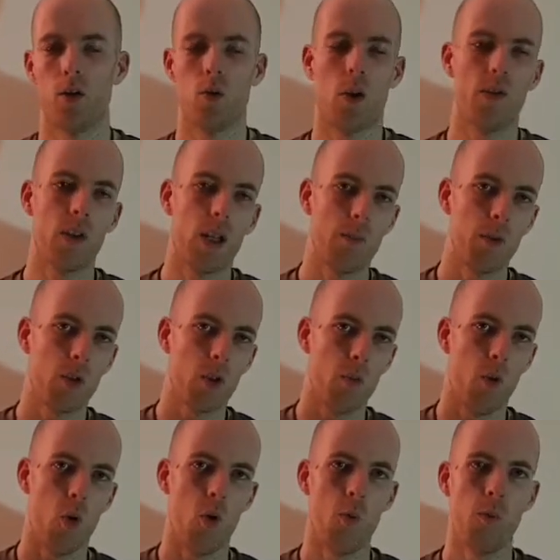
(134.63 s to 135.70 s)
So every time you
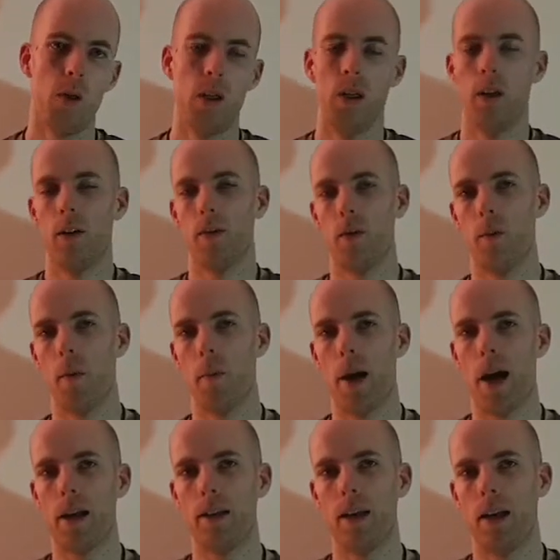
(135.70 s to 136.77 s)
come home from a
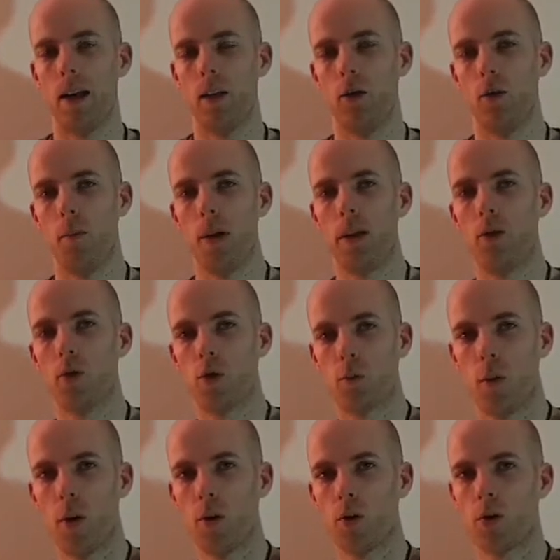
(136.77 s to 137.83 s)
bad day and you meet your
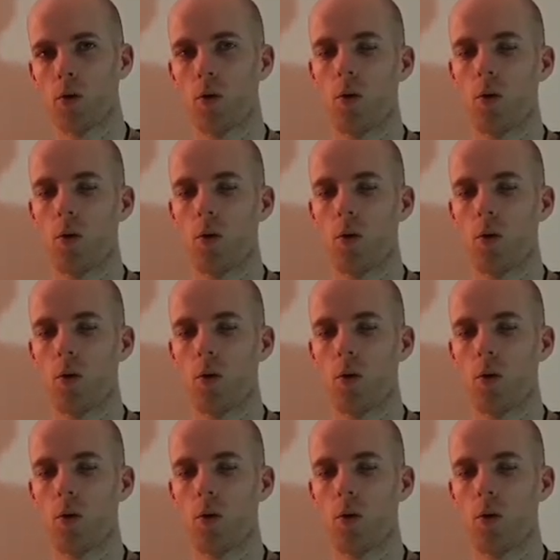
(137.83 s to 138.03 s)
spouse